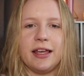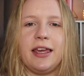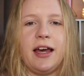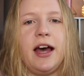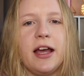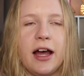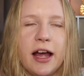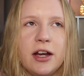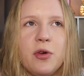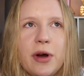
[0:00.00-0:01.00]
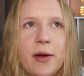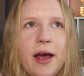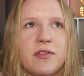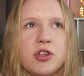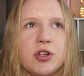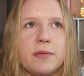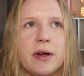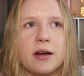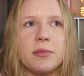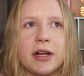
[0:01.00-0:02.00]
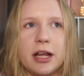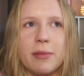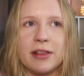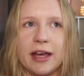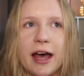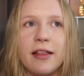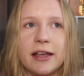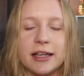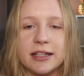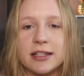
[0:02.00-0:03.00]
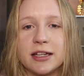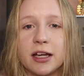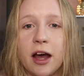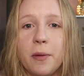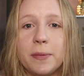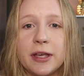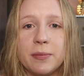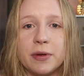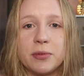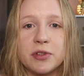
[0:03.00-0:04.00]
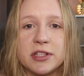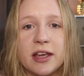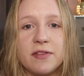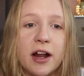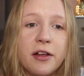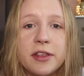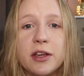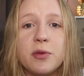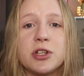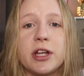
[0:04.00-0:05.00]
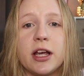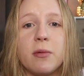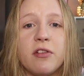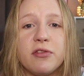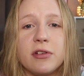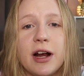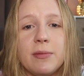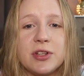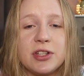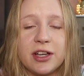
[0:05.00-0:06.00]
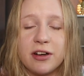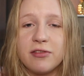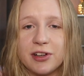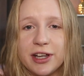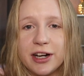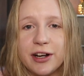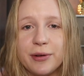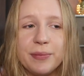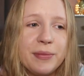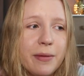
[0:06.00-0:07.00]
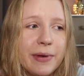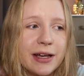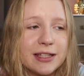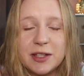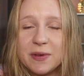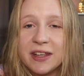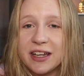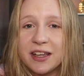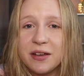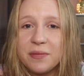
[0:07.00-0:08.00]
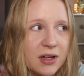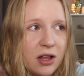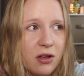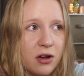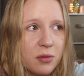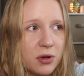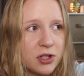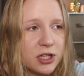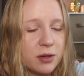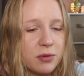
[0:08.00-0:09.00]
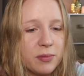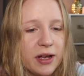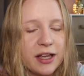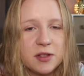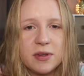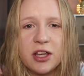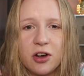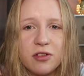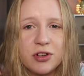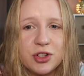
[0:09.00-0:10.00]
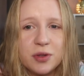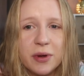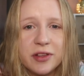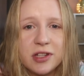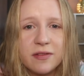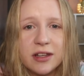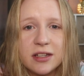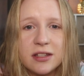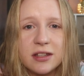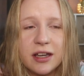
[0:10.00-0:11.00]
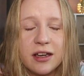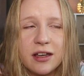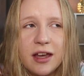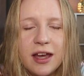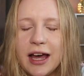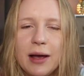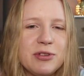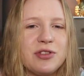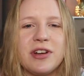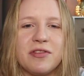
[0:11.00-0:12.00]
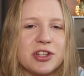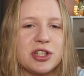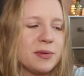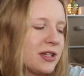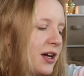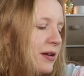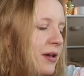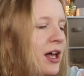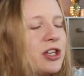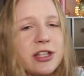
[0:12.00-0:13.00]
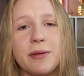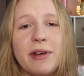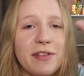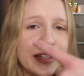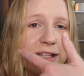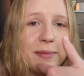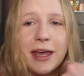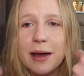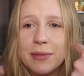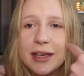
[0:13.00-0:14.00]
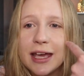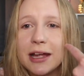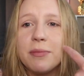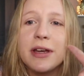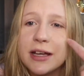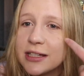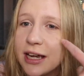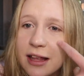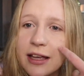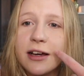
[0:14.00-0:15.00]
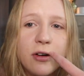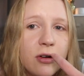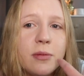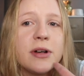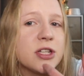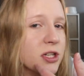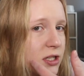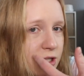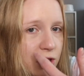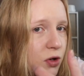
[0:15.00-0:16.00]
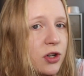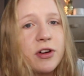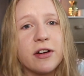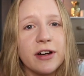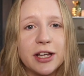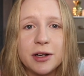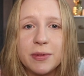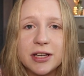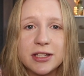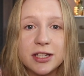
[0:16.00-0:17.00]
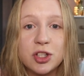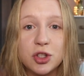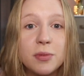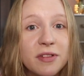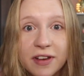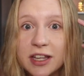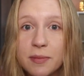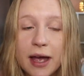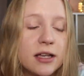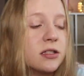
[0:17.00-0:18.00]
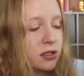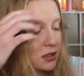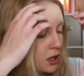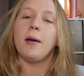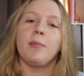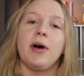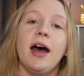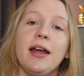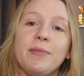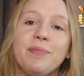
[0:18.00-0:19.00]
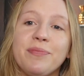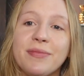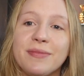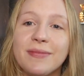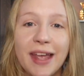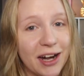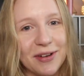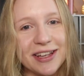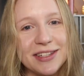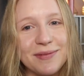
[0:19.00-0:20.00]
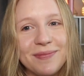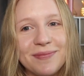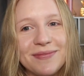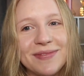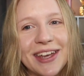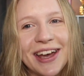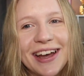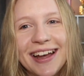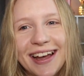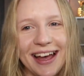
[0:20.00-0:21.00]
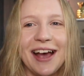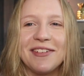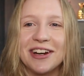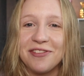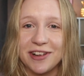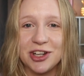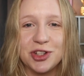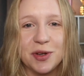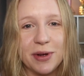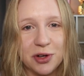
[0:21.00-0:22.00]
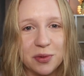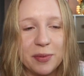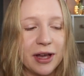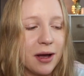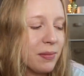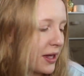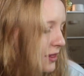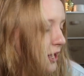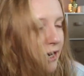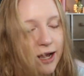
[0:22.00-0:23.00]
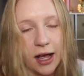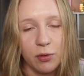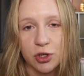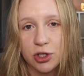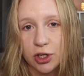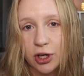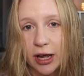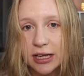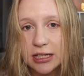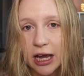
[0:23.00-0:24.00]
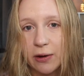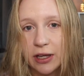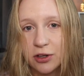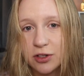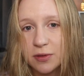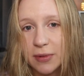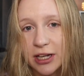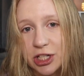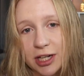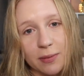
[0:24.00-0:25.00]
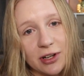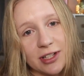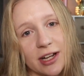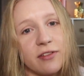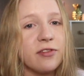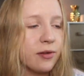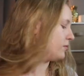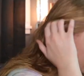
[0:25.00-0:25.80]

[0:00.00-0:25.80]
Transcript: Like, yeah, I know why we have to do it. I'm not complaining about that. Like, it is to help keep people safe and healthy, which like I'm all for. I'm just like over it, you know, because it's been like how long? March, April, May. It's been like over 2 months of this. Like, I'm just ready for this to be done so that my face can be happy again, because I got like a whole bunch of zits going around right here because of these stupid face masks. But anyways, I'm gonna finish doing my normal makeup and then I will show you guys how I use my JATIE Beauty stuff.